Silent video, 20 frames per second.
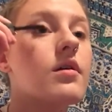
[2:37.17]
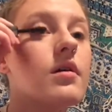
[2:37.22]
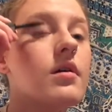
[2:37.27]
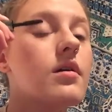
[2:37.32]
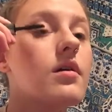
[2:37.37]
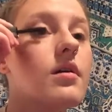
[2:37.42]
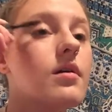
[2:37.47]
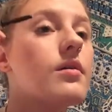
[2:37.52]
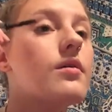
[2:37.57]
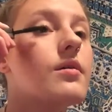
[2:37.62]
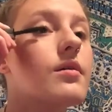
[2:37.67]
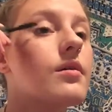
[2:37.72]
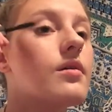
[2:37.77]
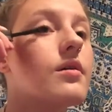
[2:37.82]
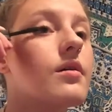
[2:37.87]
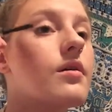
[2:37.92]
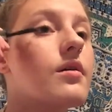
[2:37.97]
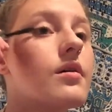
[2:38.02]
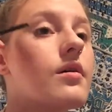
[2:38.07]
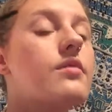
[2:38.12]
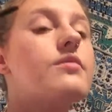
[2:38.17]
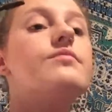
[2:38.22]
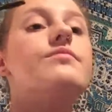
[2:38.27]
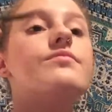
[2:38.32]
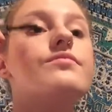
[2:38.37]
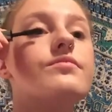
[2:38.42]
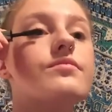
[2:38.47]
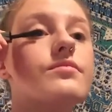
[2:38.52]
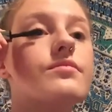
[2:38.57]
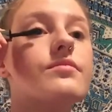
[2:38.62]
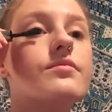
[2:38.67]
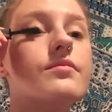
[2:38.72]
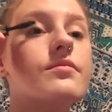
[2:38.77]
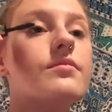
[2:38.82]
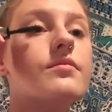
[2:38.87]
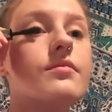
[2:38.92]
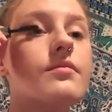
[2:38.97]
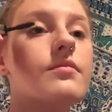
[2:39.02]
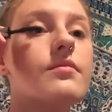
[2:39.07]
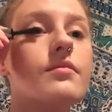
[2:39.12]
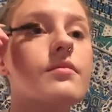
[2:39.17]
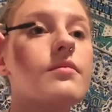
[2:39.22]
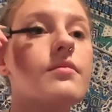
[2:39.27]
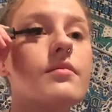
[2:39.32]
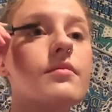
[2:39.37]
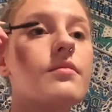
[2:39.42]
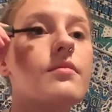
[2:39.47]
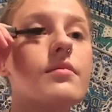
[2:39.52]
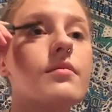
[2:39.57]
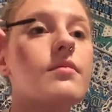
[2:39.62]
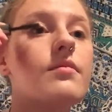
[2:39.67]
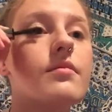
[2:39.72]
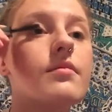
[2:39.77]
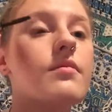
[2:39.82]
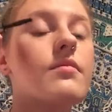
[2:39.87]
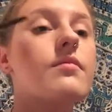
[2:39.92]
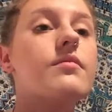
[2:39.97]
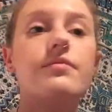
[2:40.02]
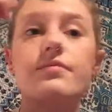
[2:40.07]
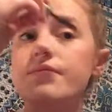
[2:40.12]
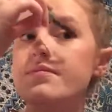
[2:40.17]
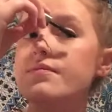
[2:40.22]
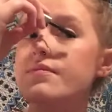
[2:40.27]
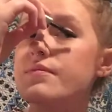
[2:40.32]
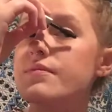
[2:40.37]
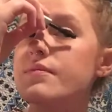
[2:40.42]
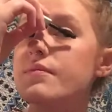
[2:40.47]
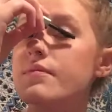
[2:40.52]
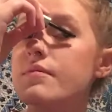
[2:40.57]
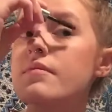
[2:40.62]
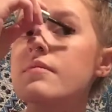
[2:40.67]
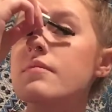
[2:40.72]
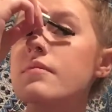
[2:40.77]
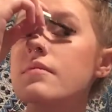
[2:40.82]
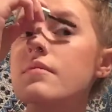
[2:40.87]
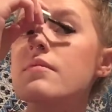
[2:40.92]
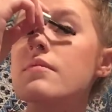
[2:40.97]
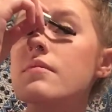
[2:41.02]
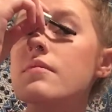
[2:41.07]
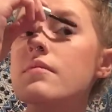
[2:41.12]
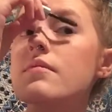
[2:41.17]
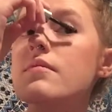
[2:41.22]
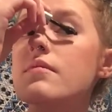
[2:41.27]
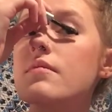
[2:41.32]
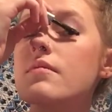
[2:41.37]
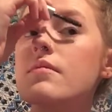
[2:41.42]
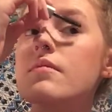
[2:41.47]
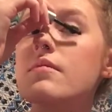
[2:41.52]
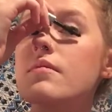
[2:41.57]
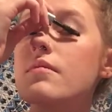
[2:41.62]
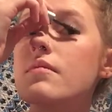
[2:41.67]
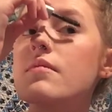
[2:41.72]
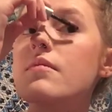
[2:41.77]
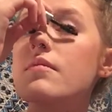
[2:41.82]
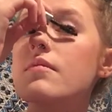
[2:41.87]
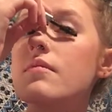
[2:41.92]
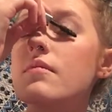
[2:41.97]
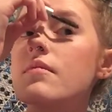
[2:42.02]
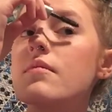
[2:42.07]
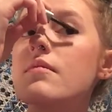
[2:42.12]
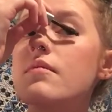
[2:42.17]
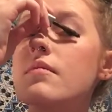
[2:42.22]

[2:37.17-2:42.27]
Nothing is said.